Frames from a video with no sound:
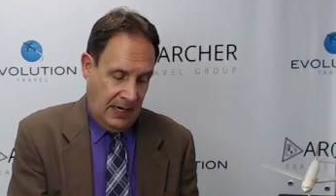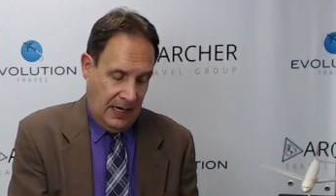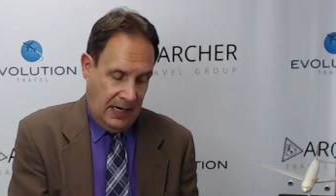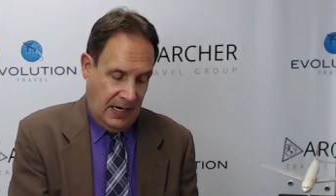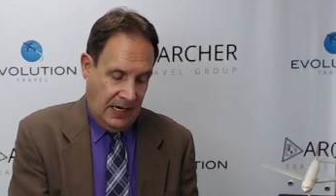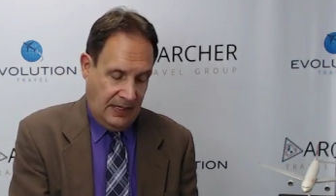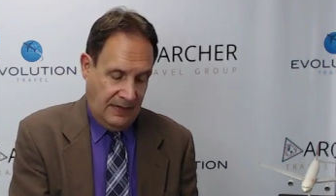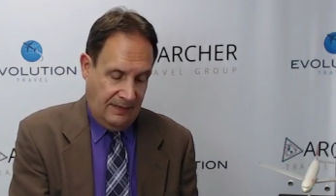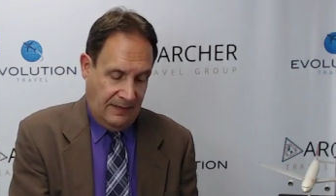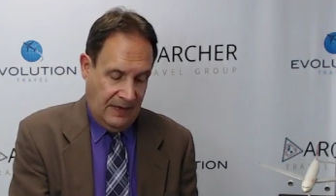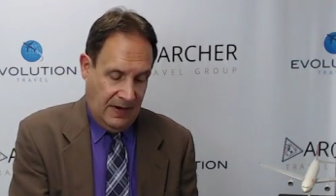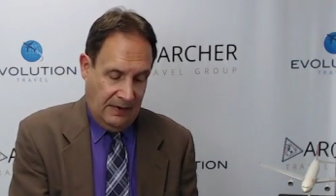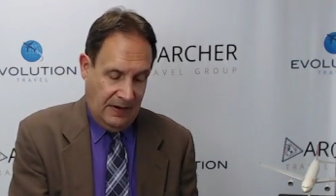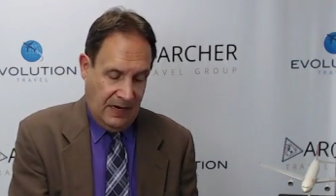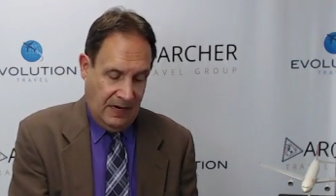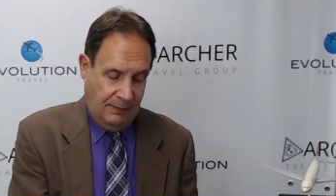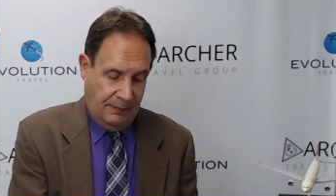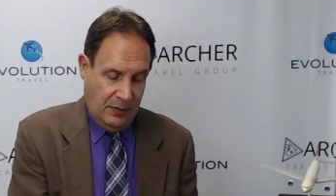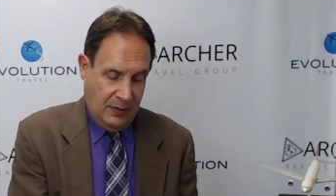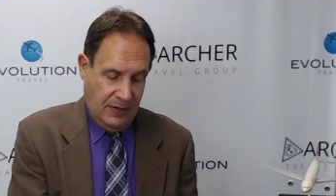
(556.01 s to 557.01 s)
It's very
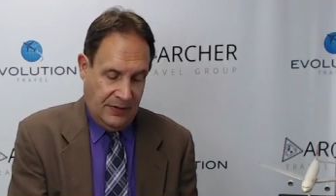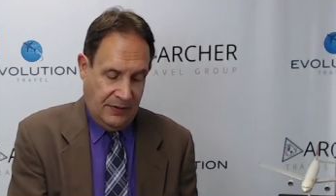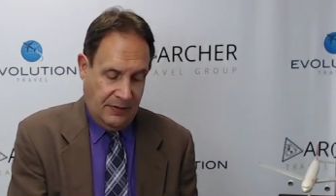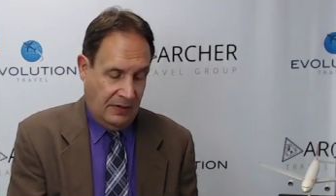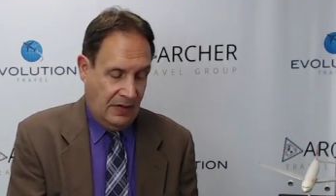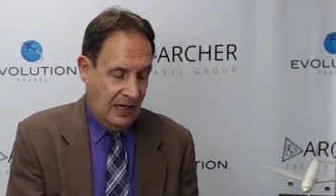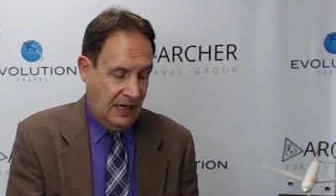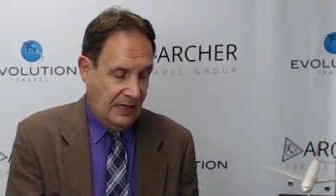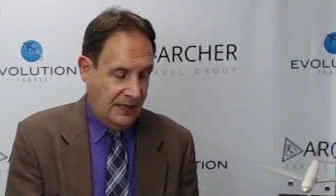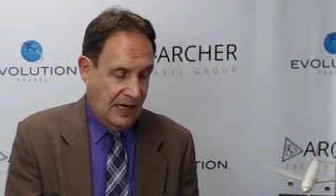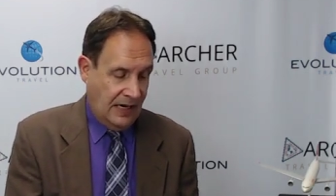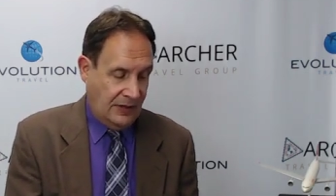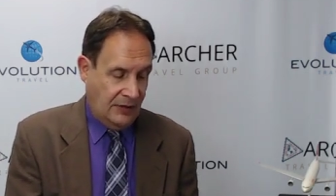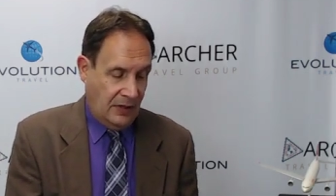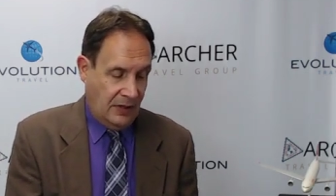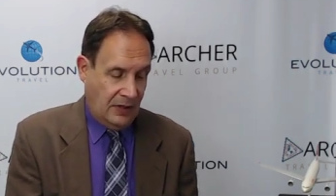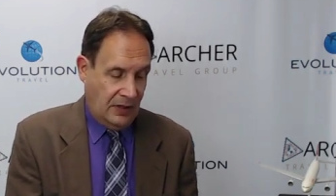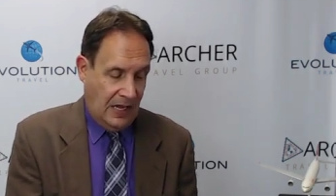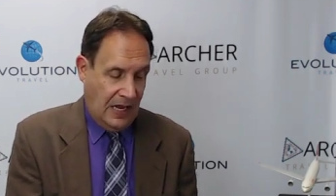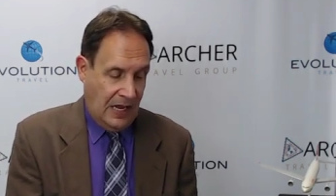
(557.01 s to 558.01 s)
important to contact your
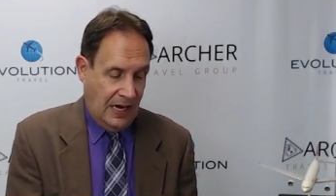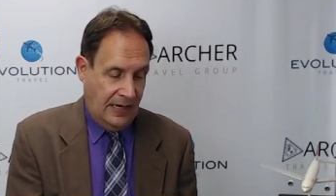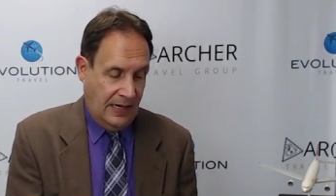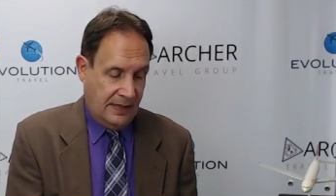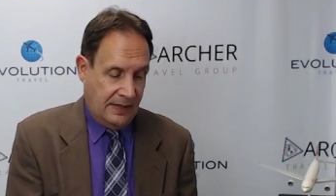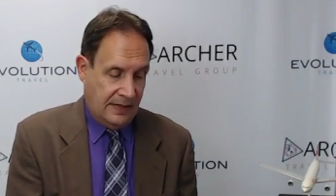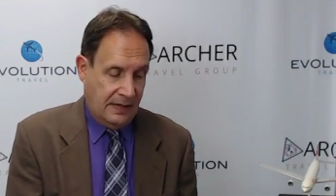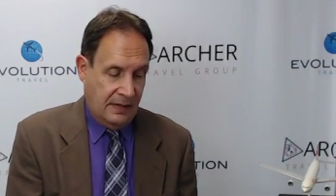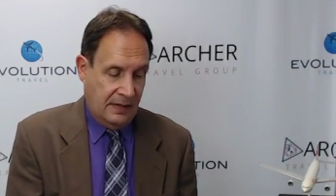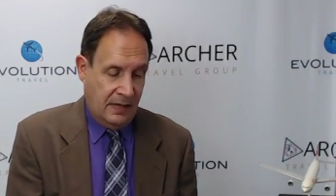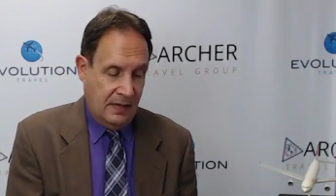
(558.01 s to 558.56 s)
clients